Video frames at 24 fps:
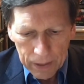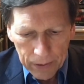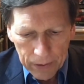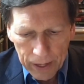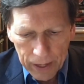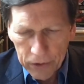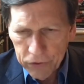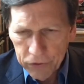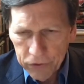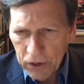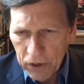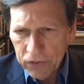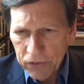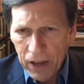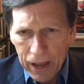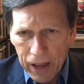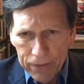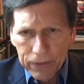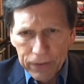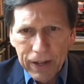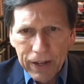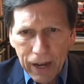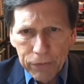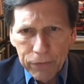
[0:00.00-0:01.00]
And he says,
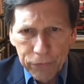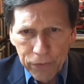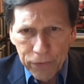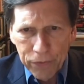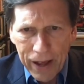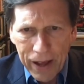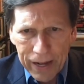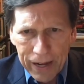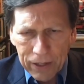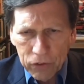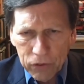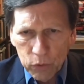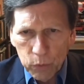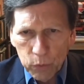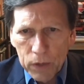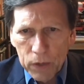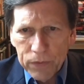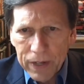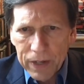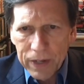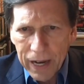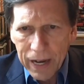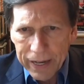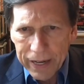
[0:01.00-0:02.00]
I've got facts.
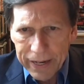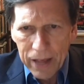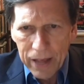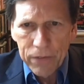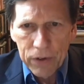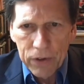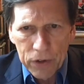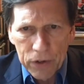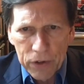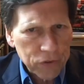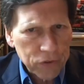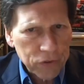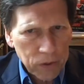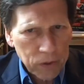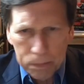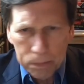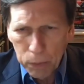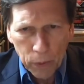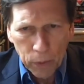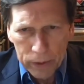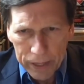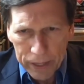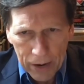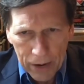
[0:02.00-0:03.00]
We've got evidence to
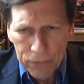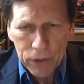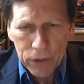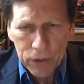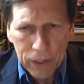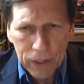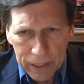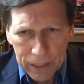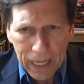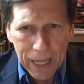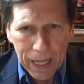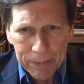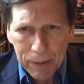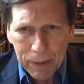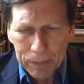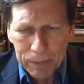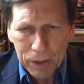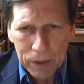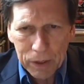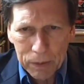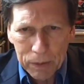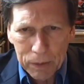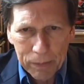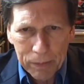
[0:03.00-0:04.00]
support every claim
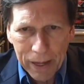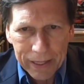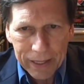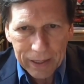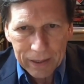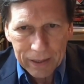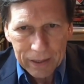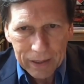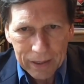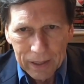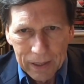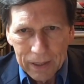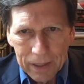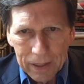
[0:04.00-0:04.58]
I'm going to make.